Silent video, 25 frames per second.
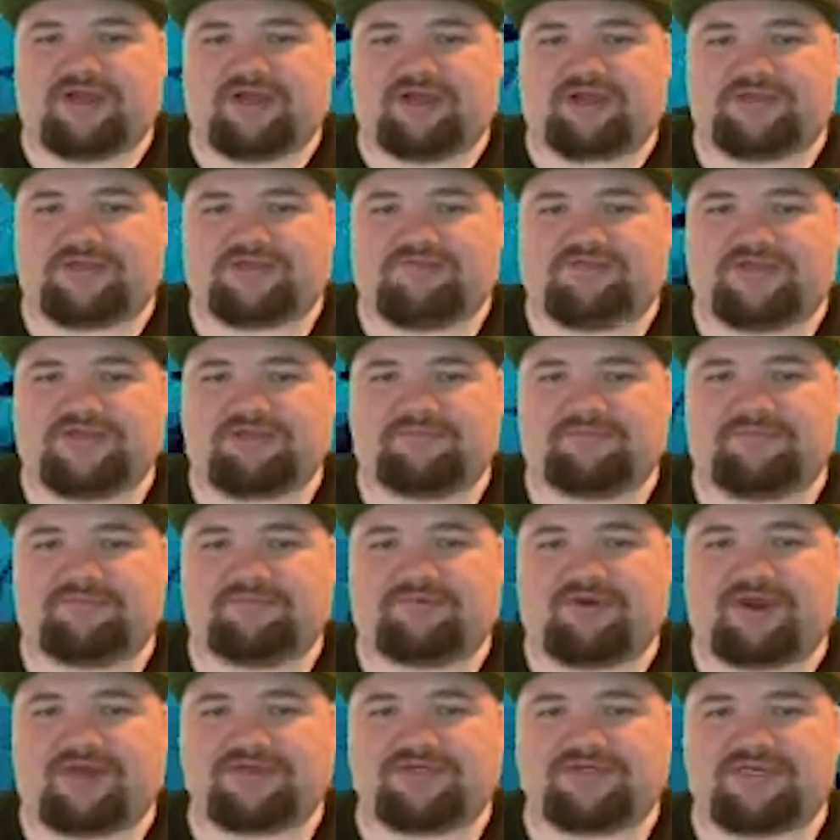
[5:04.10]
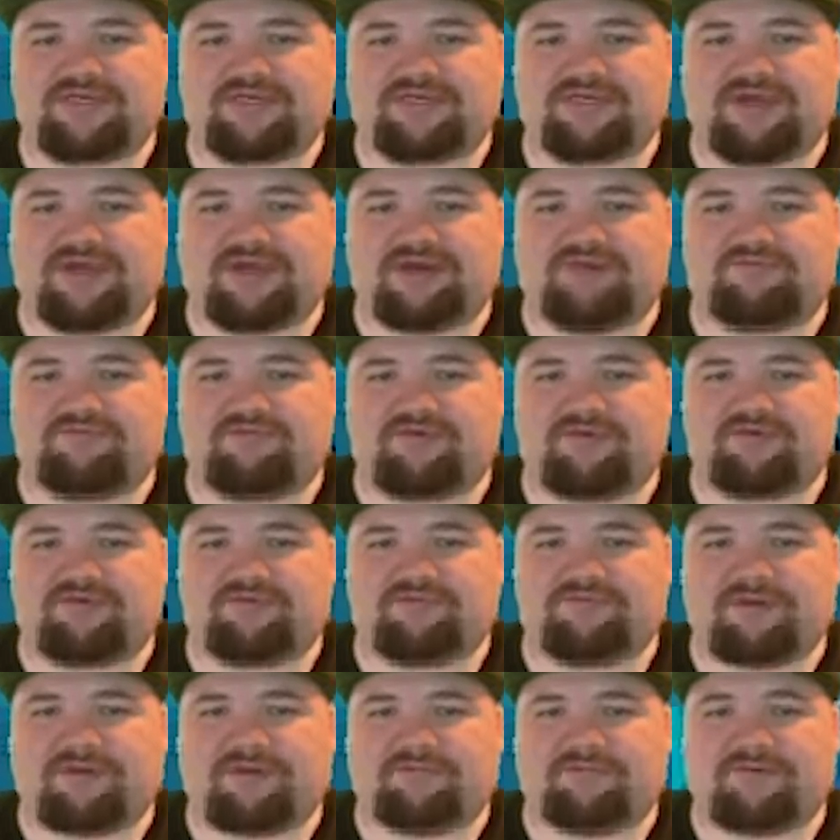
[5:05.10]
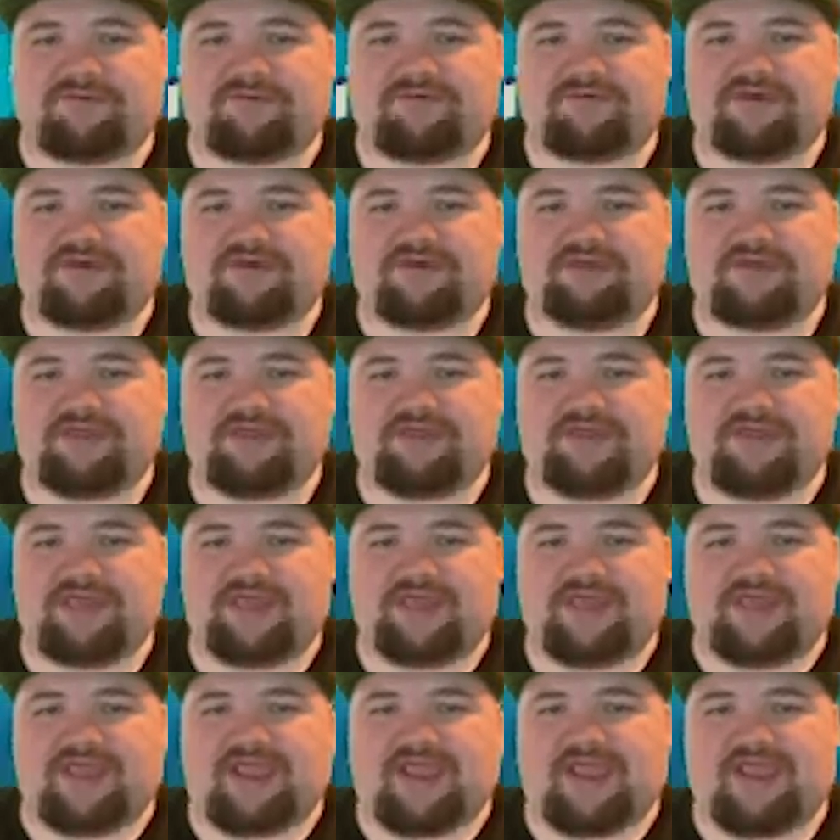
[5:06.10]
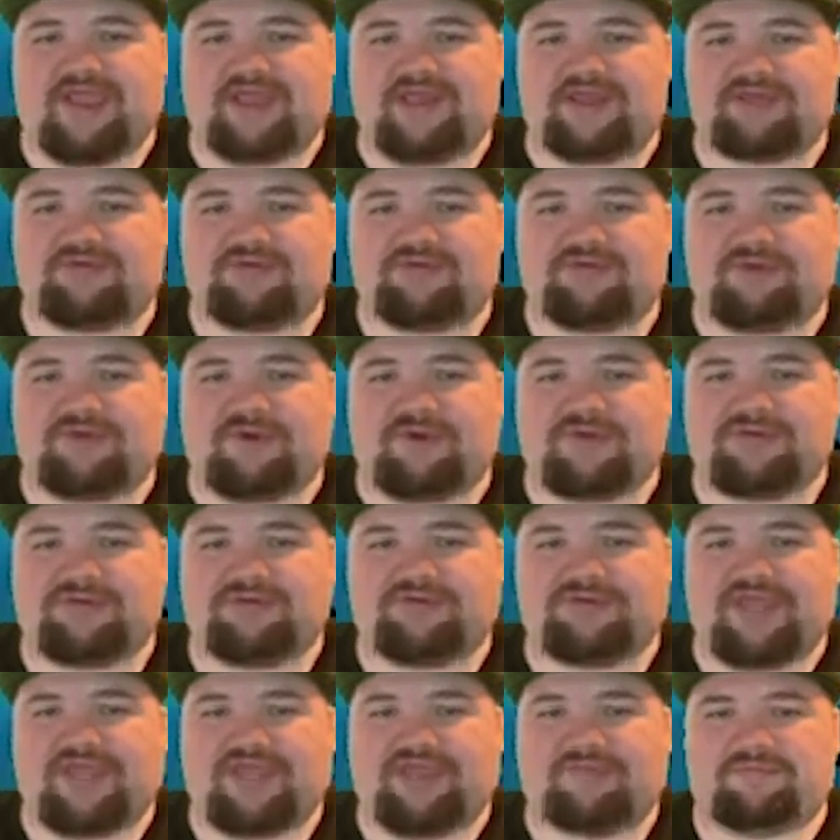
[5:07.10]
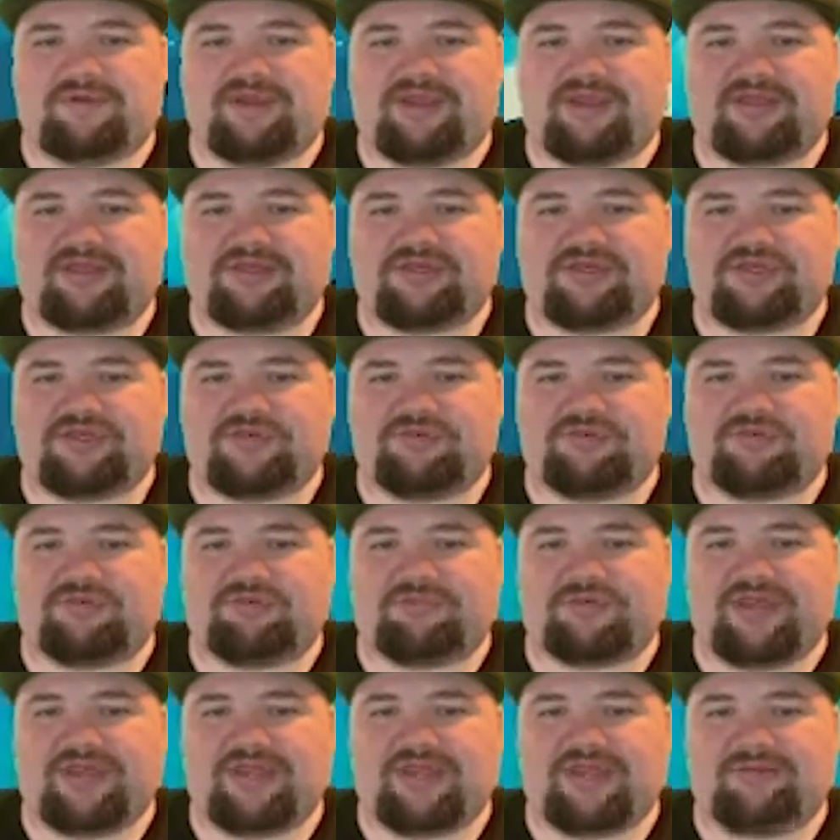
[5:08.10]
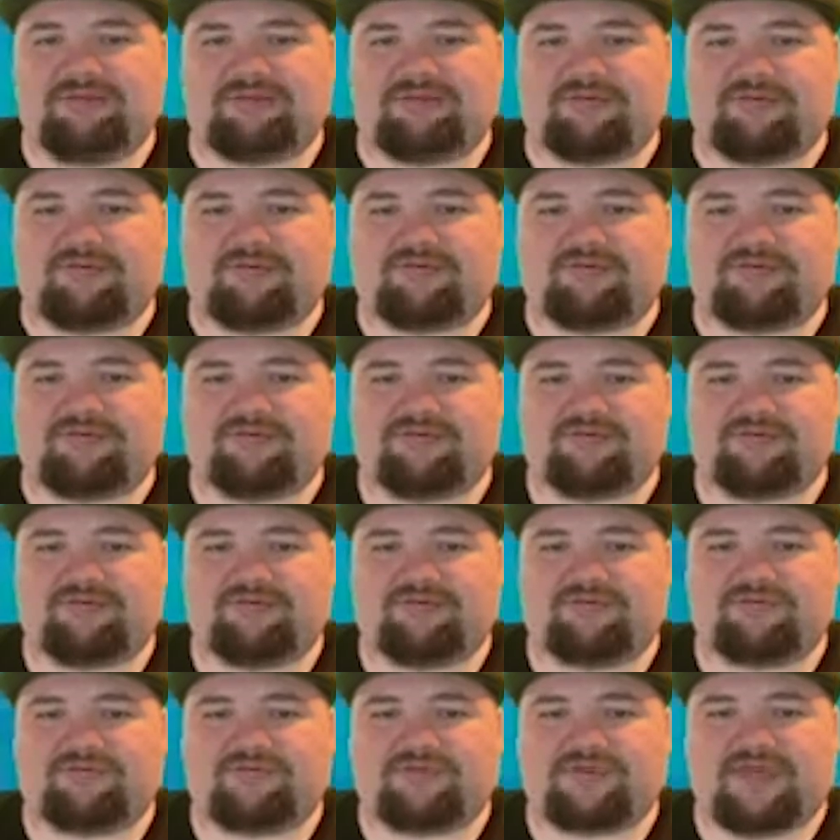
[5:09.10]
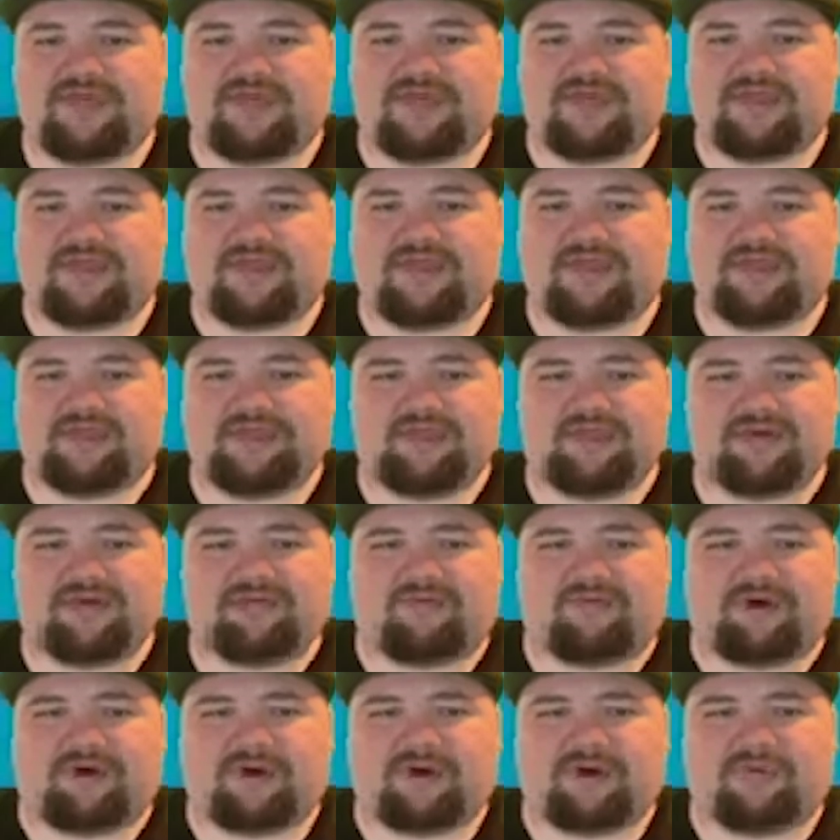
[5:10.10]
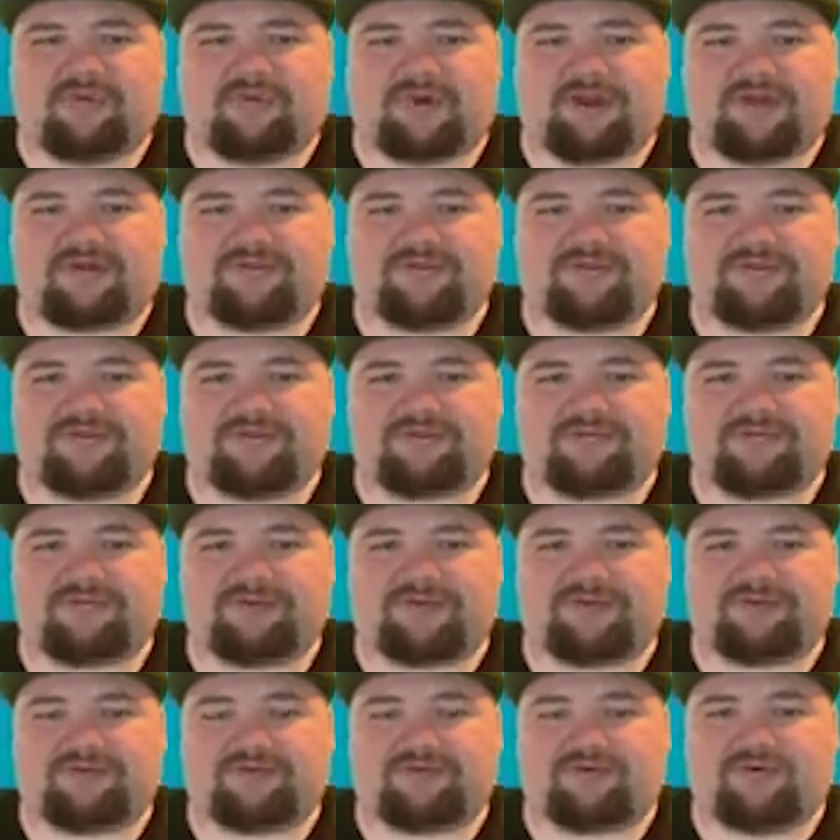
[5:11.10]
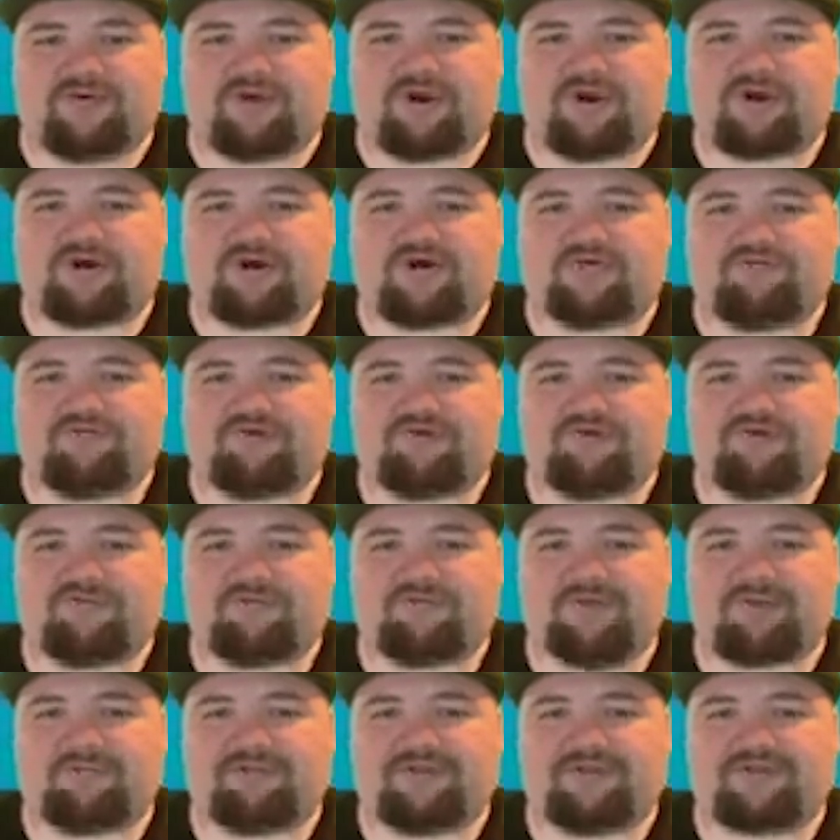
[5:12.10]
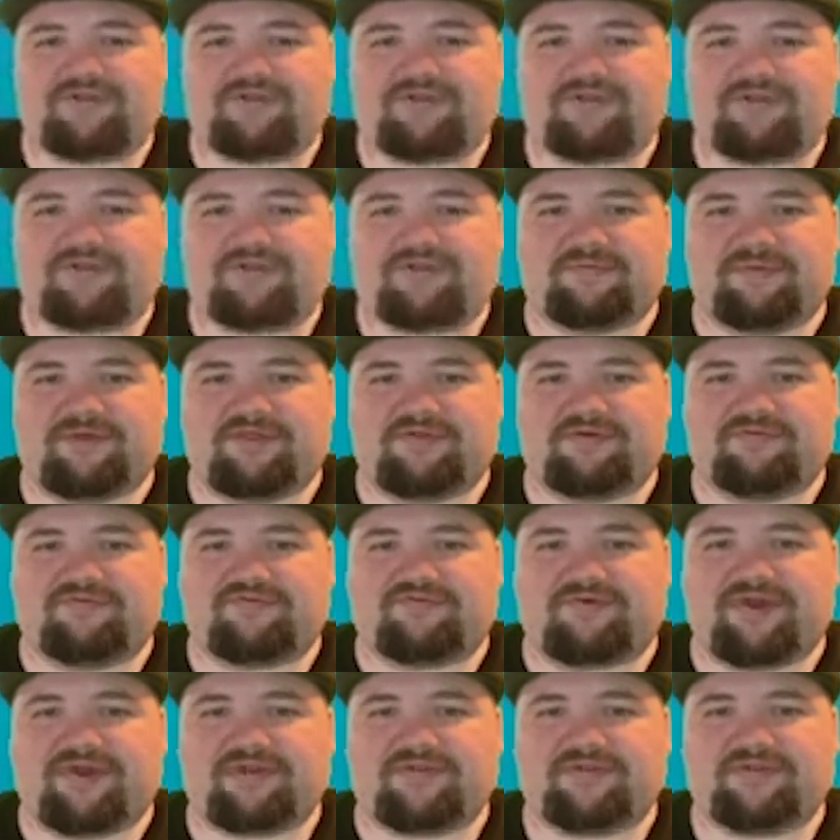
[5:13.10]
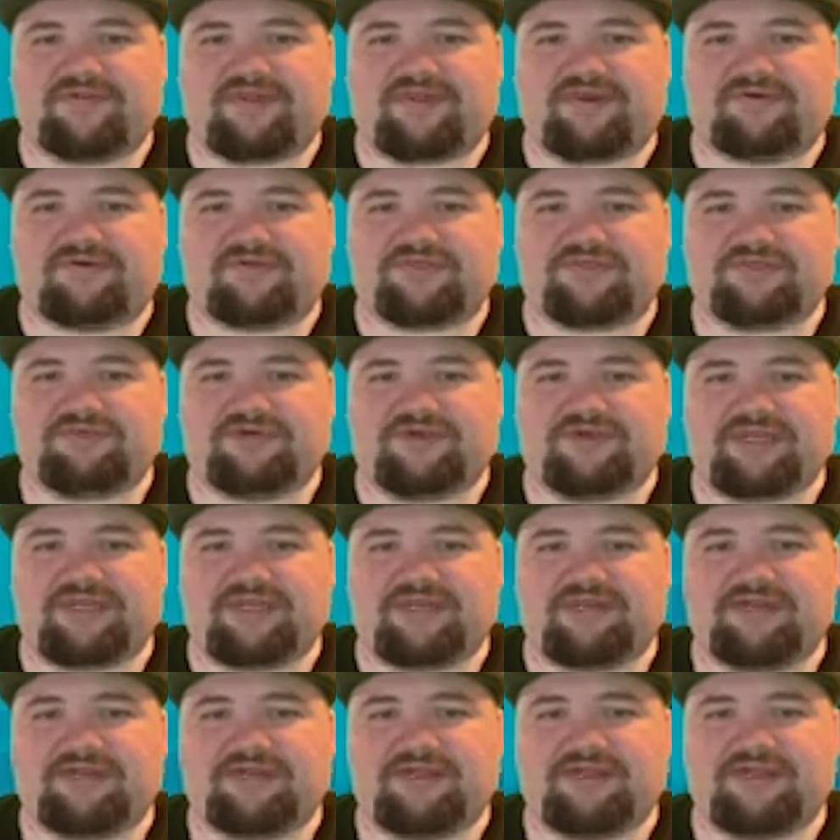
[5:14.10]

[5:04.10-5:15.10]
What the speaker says: development project of Bones Balboa. And when you came in, you would be able to, say, walk around this really cool carnival, maybe see some other friends that are doing it,